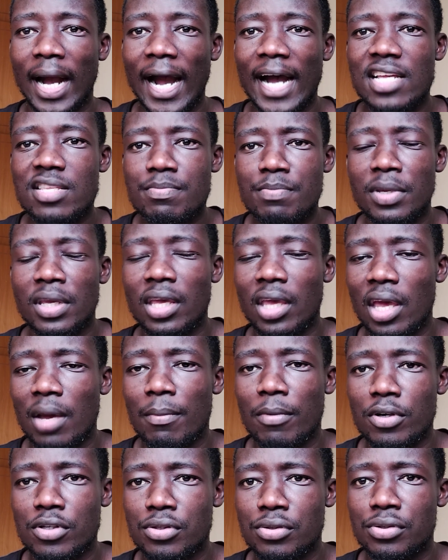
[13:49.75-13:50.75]
us being
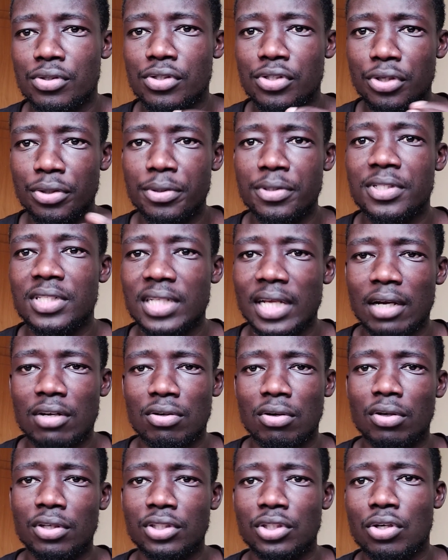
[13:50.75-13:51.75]
able to use
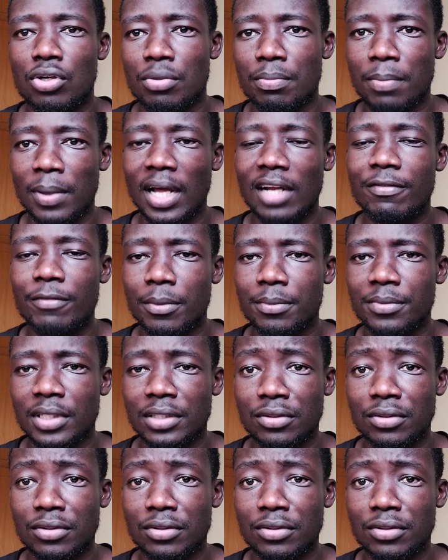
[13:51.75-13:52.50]
technological platforms